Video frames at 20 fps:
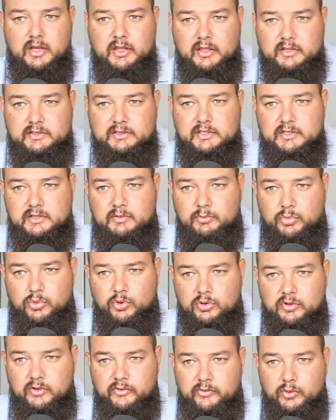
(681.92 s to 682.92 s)
this is
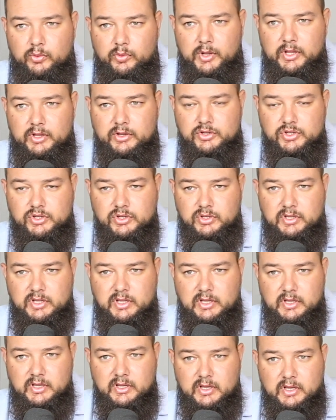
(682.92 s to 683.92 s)
important for when you're
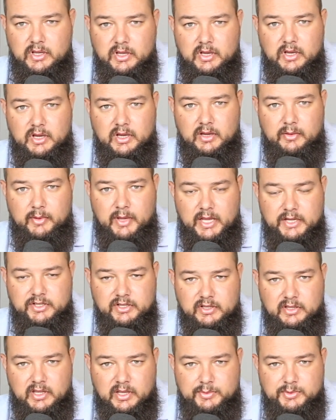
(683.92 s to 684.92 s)
shooting um,
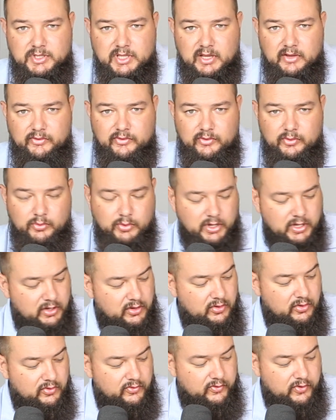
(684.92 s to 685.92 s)
action type stuff where
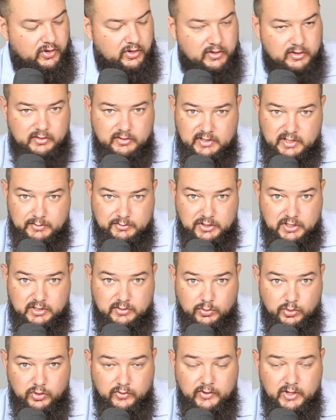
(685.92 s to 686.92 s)
you've got
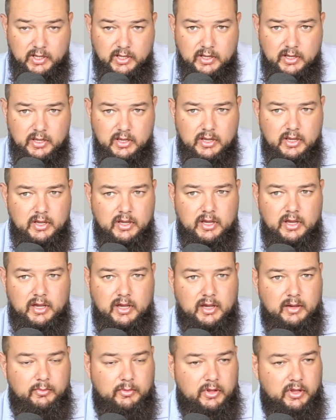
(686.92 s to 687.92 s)
subjects moving
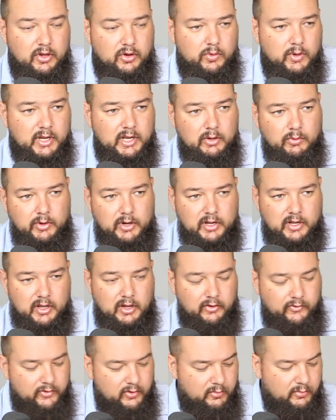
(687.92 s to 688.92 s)
um, and you quickly want to
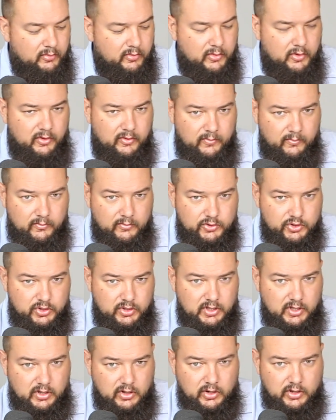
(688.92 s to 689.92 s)
go from
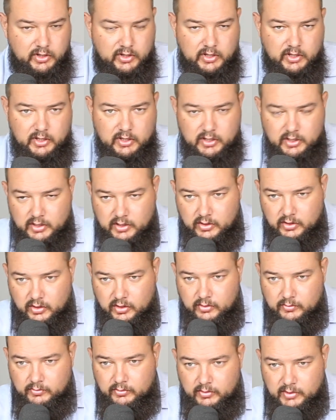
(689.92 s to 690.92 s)
shooting or, uh, uh,
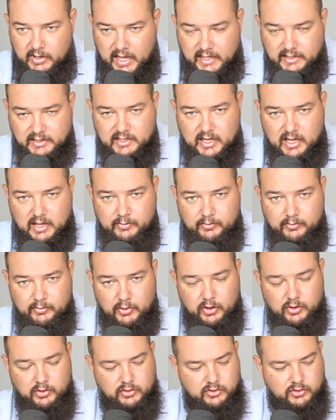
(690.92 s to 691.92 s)
landscape
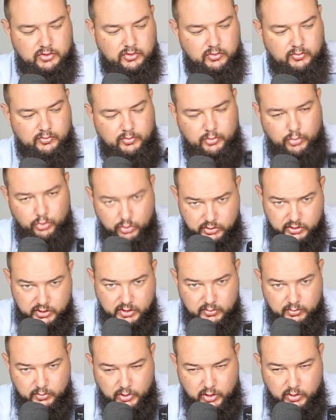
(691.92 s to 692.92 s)
mode to
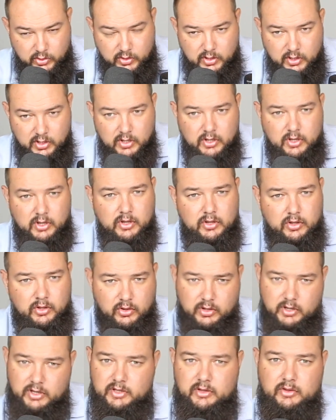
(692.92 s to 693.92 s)
portrait mode.
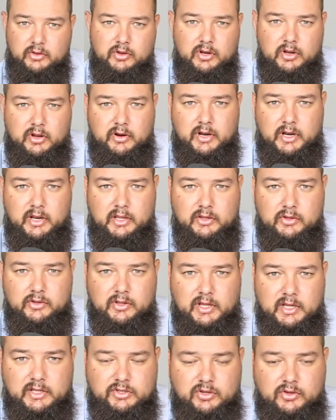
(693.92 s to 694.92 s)
You're gonna you're gonna run into
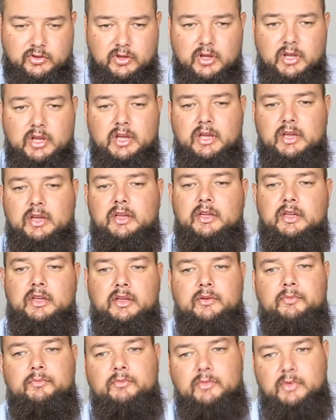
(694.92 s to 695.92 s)
that. So
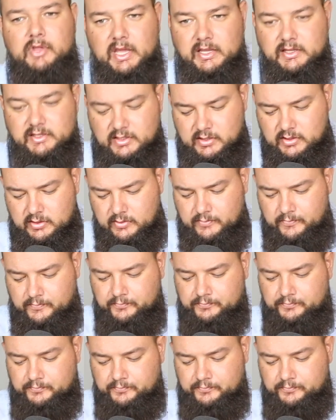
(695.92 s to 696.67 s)
yes,